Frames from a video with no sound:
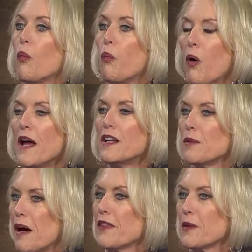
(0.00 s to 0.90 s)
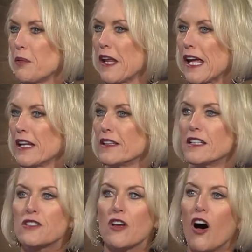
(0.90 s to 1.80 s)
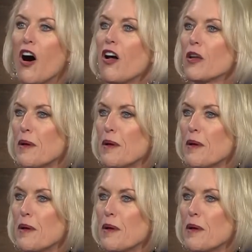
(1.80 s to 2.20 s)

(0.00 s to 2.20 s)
What about the plan? It's all